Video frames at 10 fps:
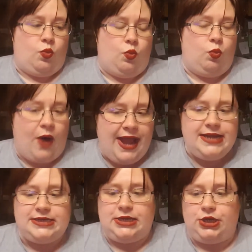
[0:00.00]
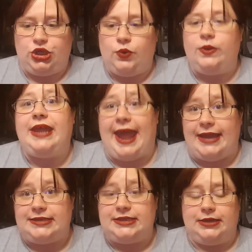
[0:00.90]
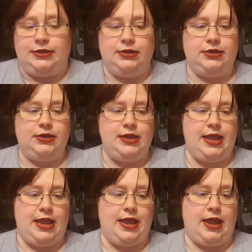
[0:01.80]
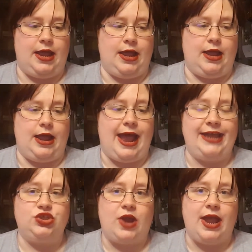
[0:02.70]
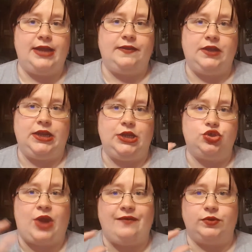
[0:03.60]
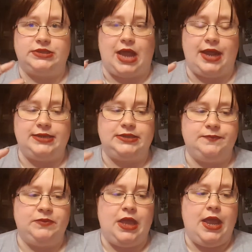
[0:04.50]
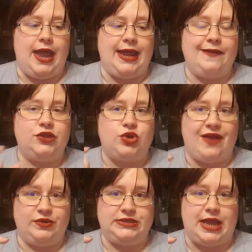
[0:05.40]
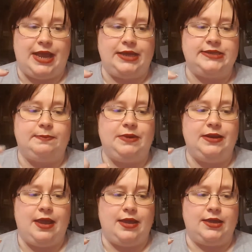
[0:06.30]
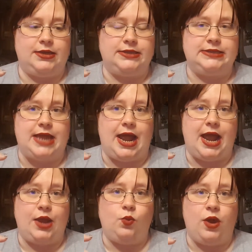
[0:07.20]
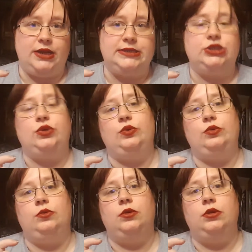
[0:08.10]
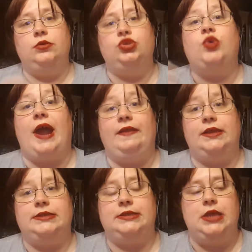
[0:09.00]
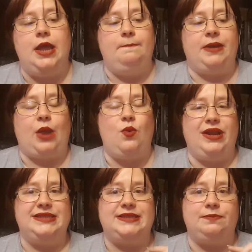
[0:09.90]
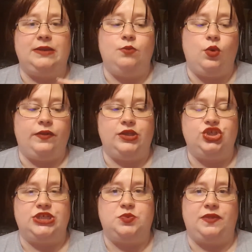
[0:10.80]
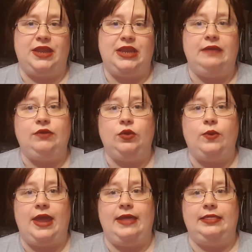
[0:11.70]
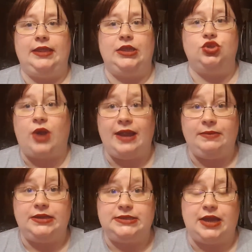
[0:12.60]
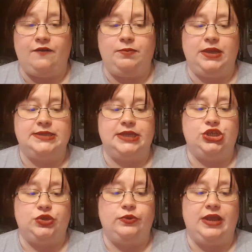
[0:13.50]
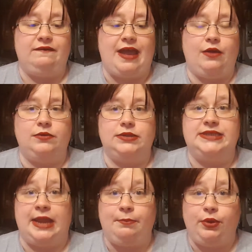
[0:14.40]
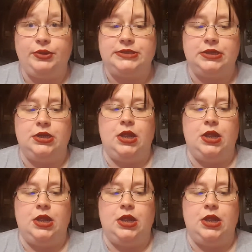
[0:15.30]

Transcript: what you get, I tried the travel size. I got the travel size because I wanted to try this, but I wanted something more than just what they give you in the Try Me stuff, because they do give out samples,